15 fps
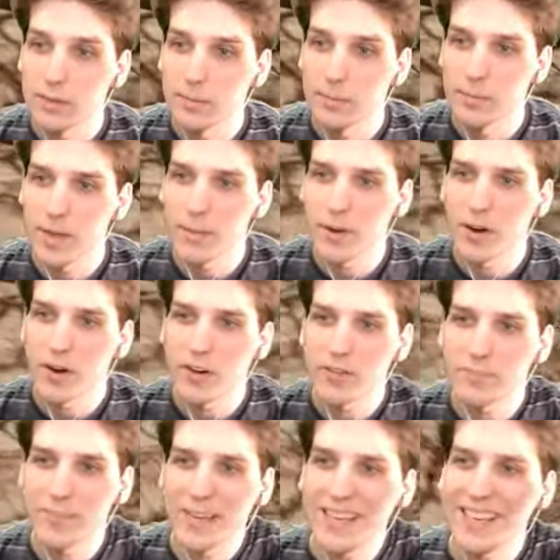Man, my heart's
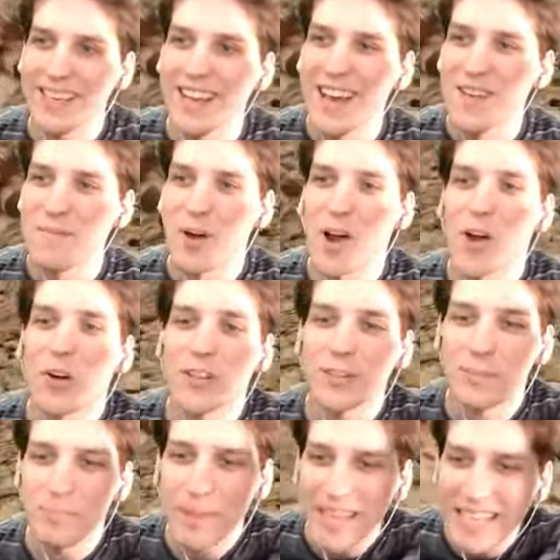uh, beating. My heart's
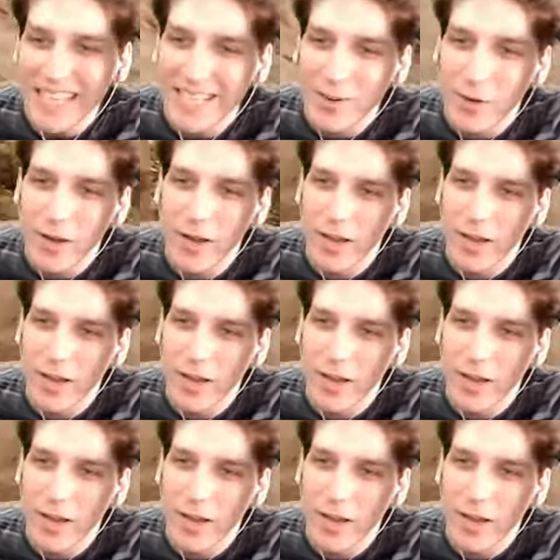beating right